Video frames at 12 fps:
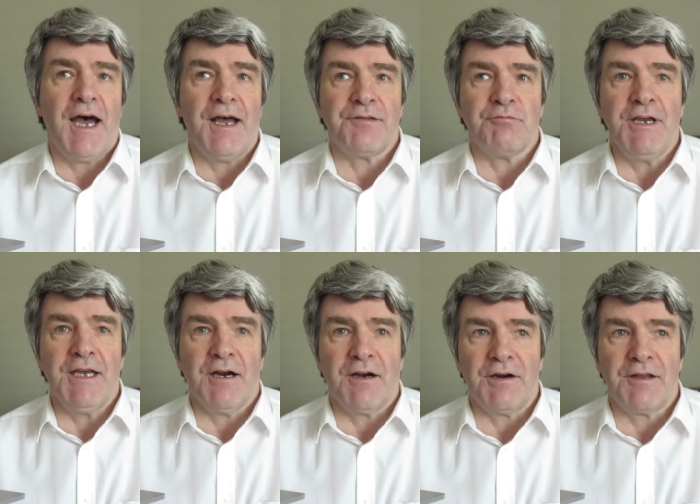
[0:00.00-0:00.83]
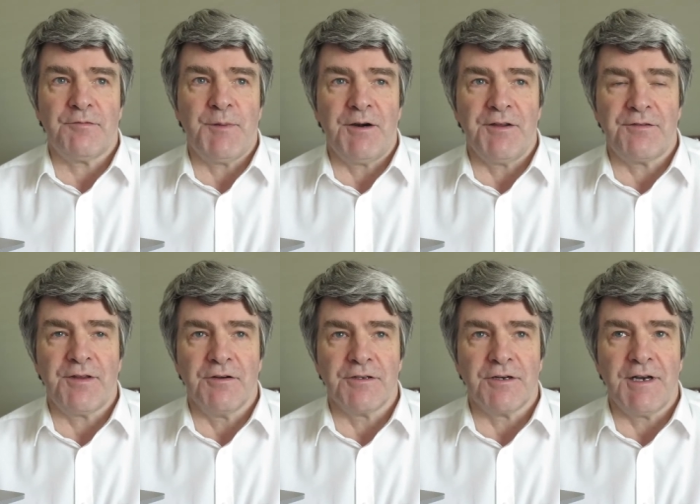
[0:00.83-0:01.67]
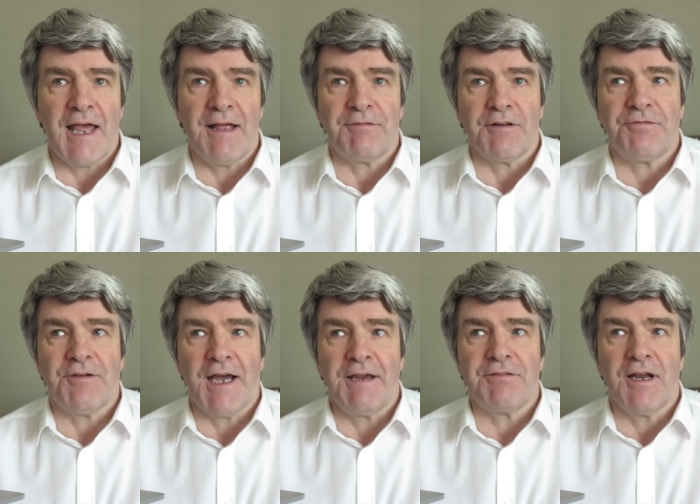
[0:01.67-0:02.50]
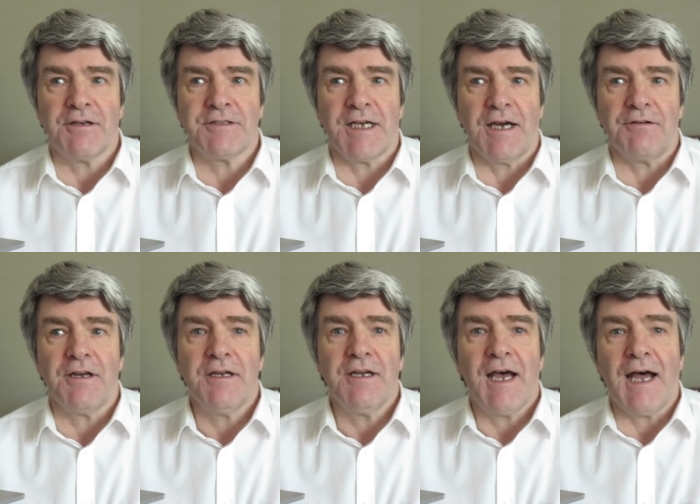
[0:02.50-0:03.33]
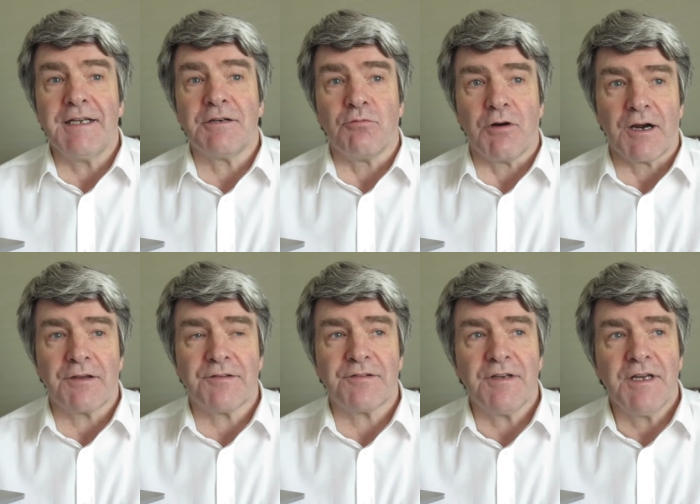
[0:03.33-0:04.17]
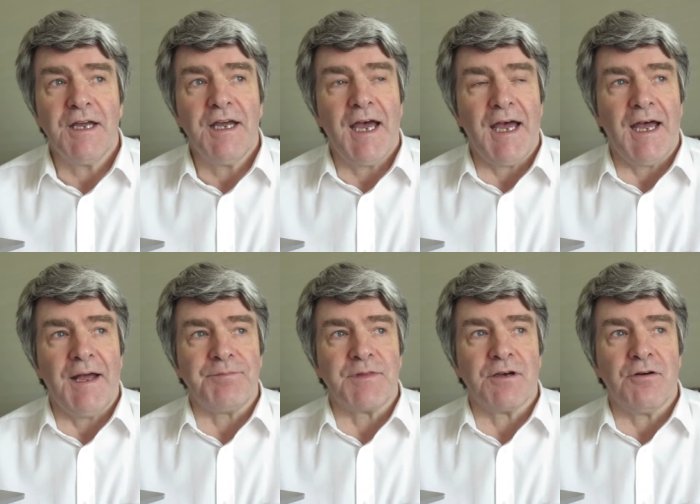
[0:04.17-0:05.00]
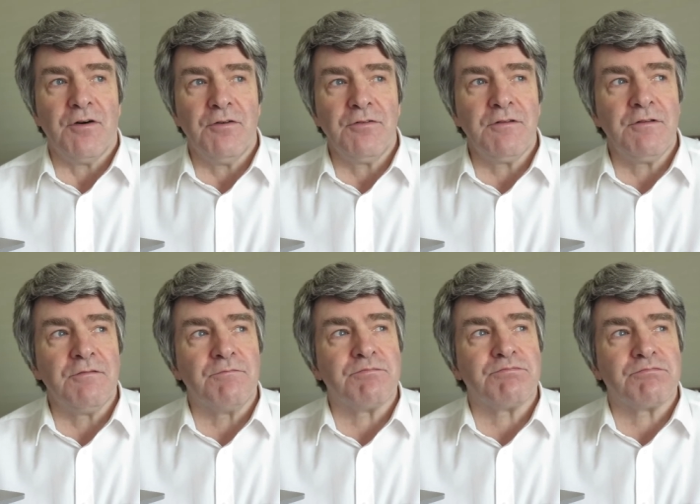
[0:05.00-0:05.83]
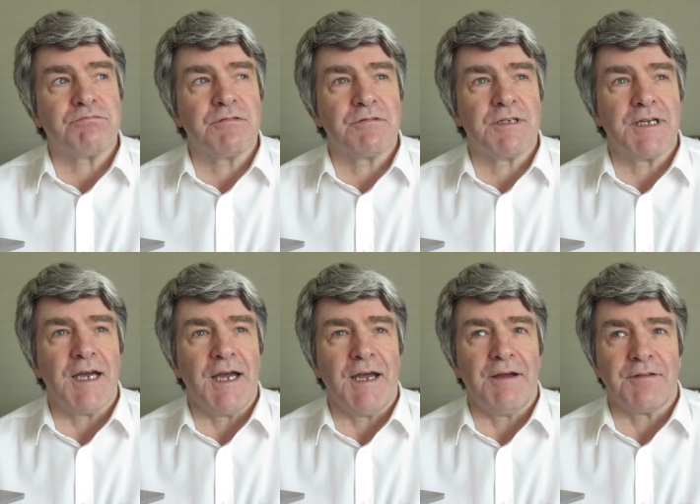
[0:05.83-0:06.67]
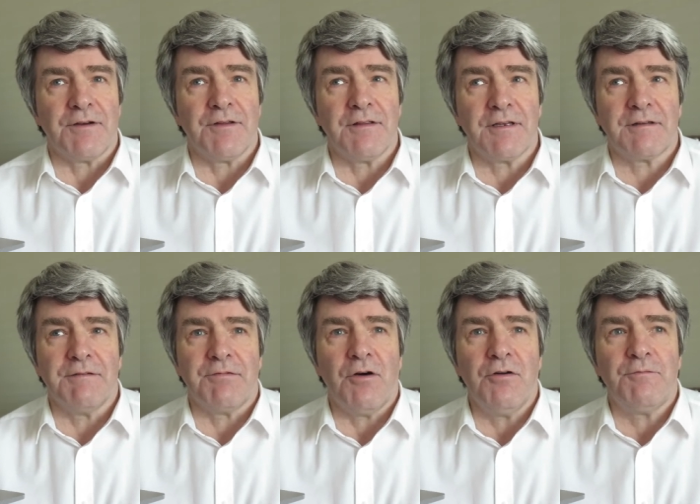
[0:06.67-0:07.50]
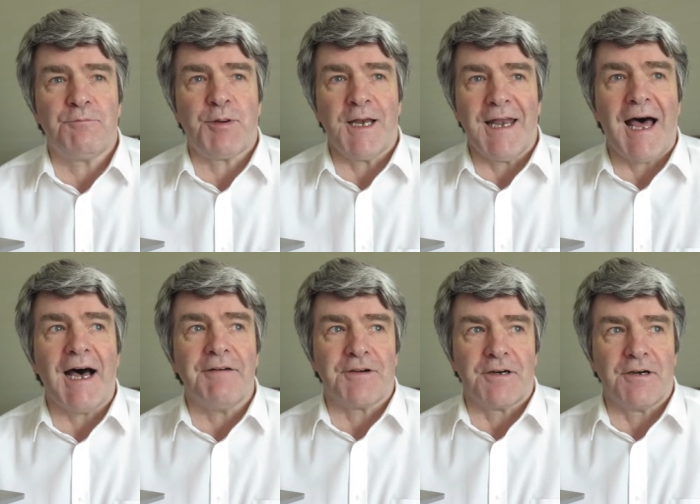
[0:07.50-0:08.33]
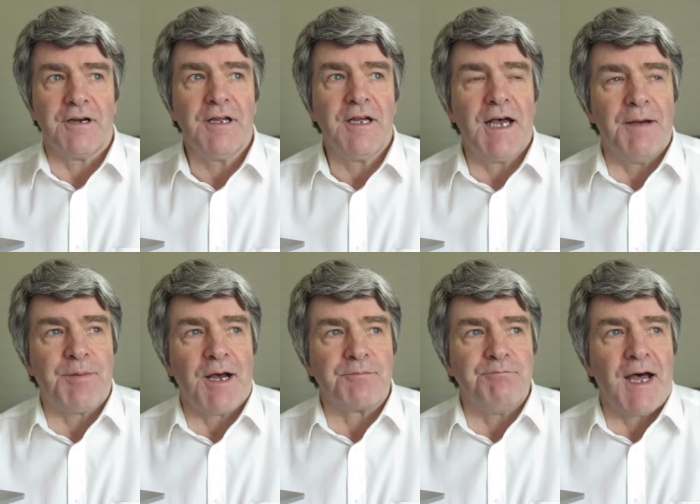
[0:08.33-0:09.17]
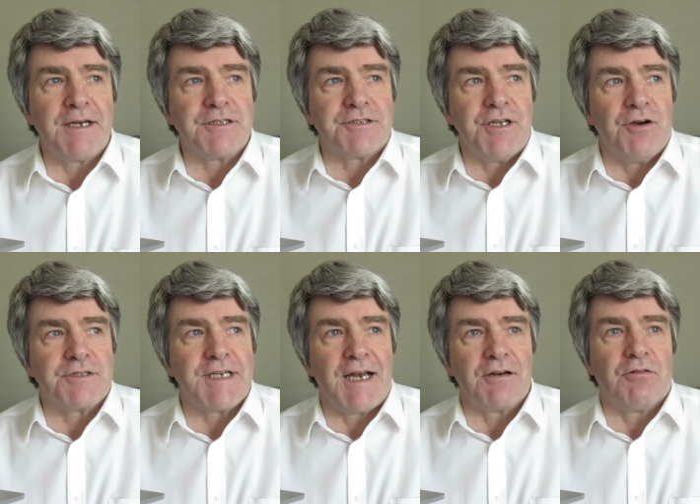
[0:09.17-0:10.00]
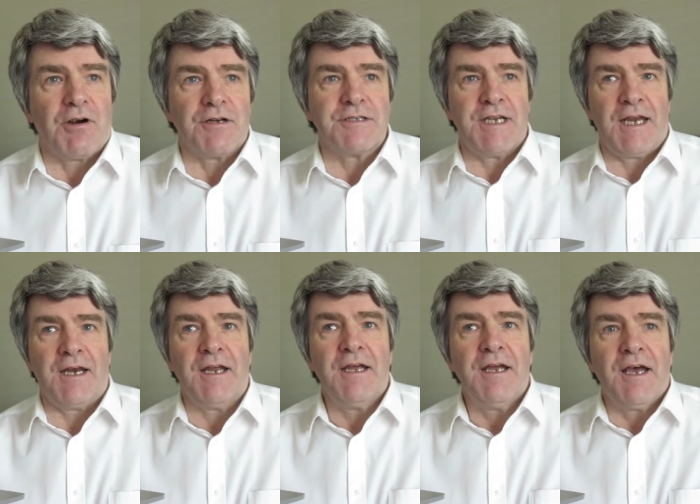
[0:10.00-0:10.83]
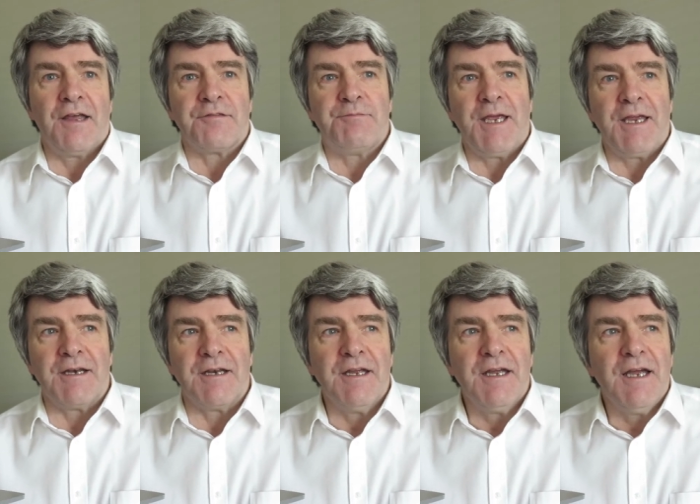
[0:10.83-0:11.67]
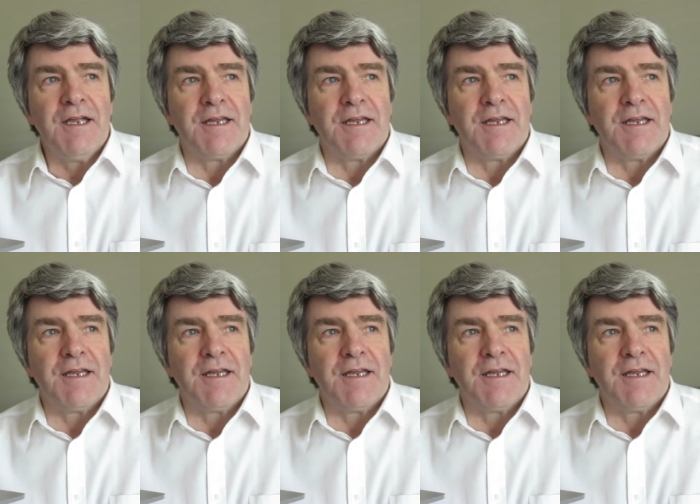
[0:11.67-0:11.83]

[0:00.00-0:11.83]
as we are experiencing under level five lockdown, and it works. Um, the whole uh, the, the whole palaver about mandatory hotel quarantine has been